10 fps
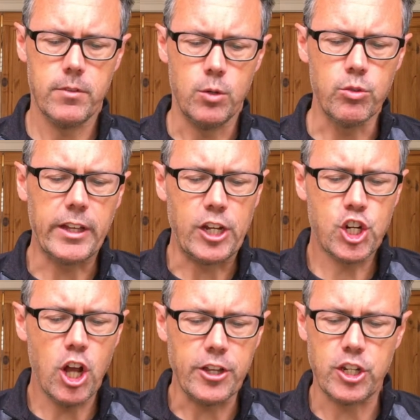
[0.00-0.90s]
We'll get
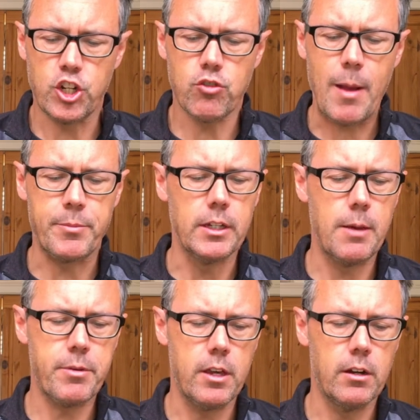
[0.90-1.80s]
shot to shrapnel up
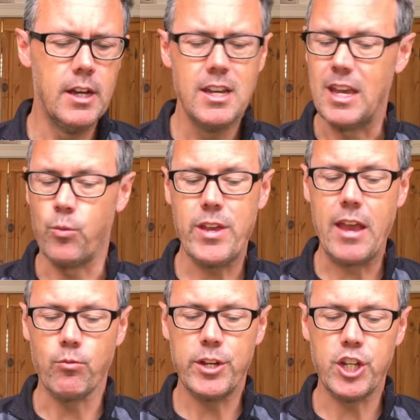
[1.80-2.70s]
here, and we
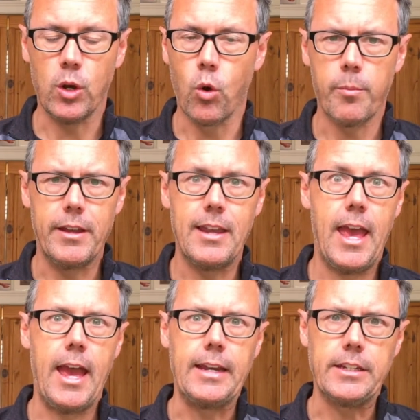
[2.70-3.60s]
ain't reaching orbit
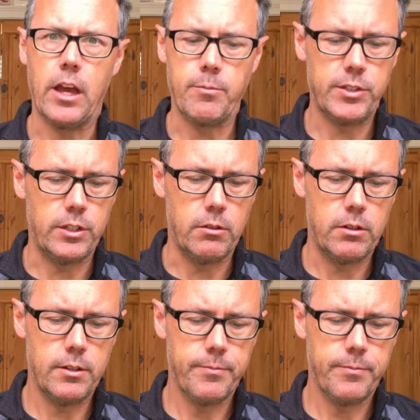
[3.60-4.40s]
anytime soon."